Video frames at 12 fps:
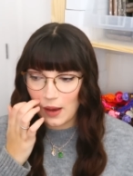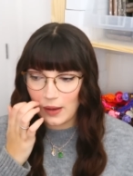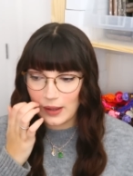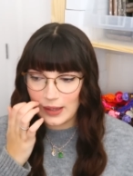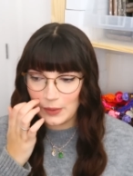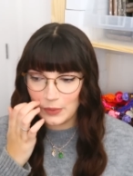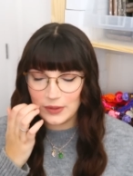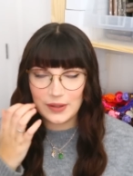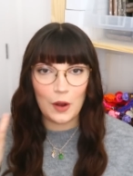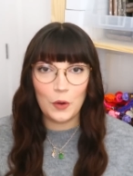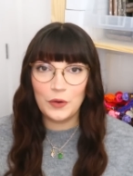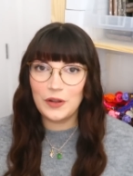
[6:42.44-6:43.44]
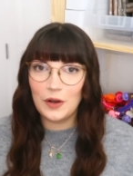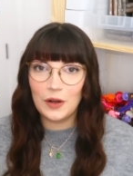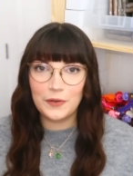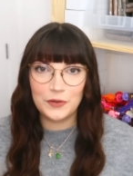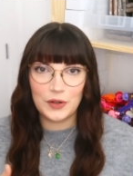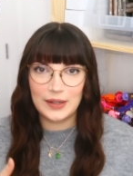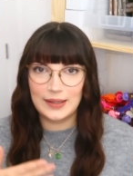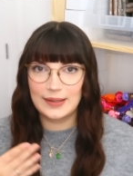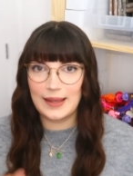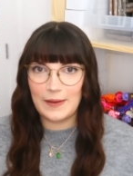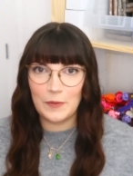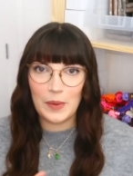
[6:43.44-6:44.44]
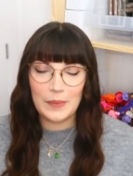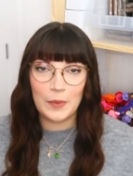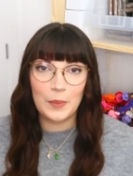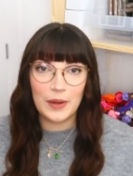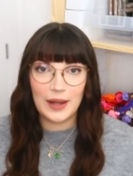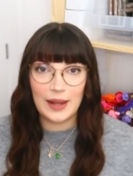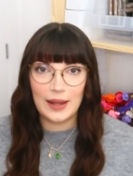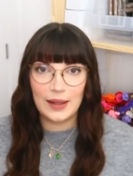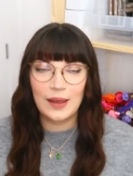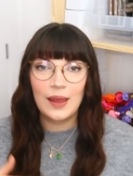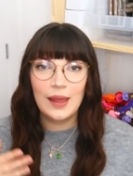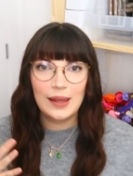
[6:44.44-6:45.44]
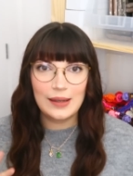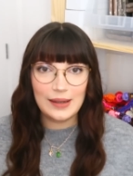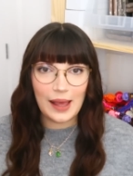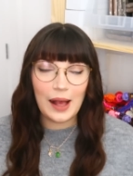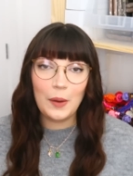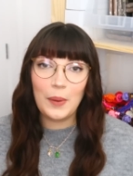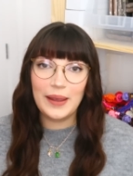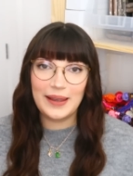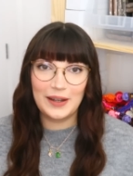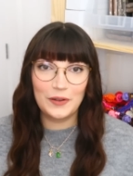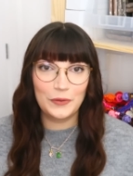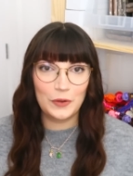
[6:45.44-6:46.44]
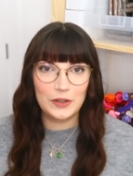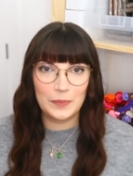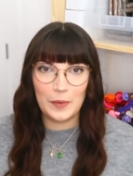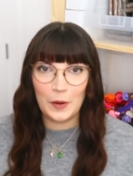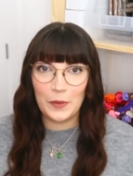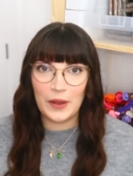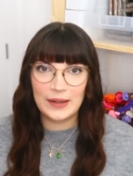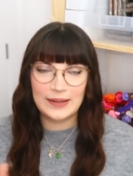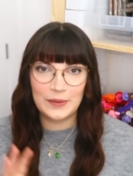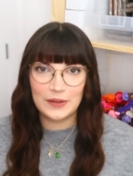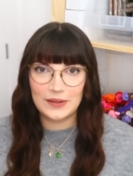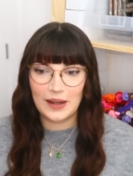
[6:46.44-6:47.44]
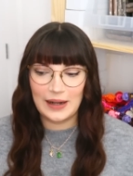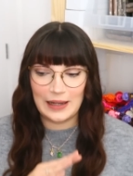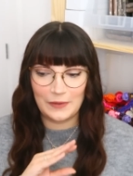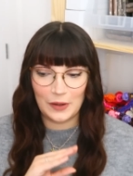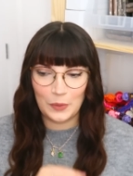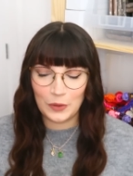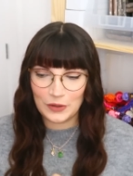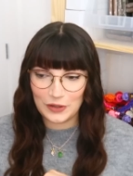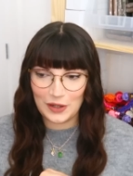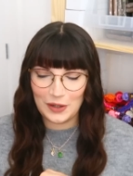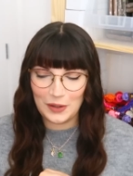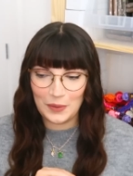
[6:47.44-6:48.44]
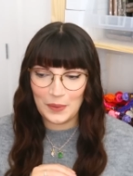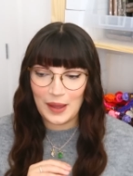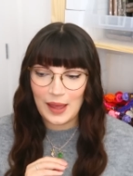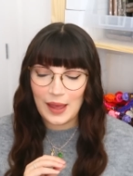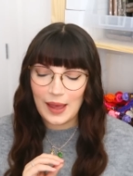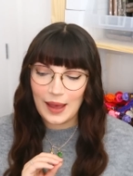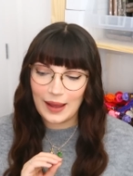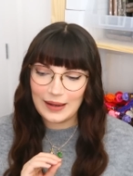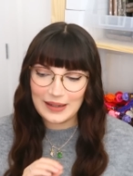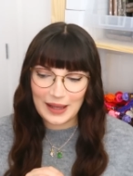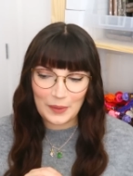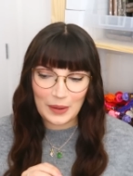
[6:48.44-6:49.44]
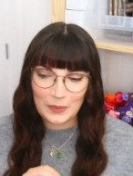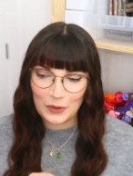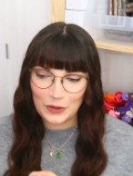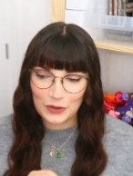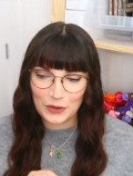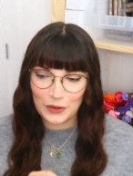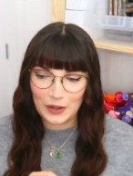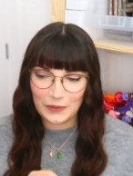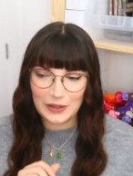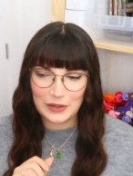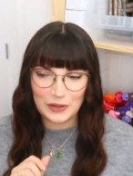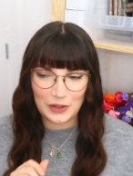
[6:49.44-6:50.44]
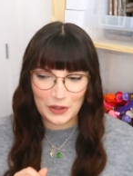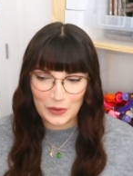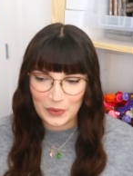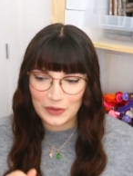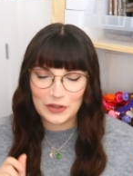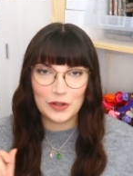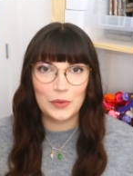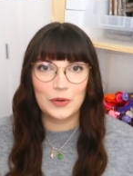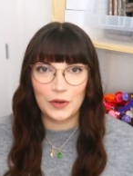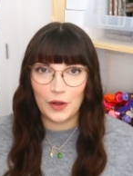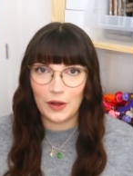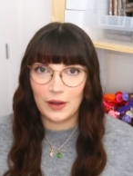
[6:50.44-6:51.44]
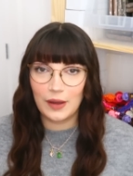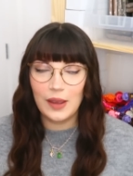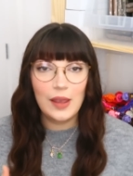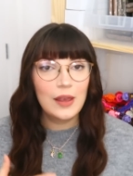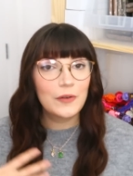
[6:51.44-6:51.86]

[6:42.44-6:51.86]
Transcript: I was holding off, trying to save a bit more money. Now I can afford to build that down the side if I want to, and now I'm not sure if I do want to or not.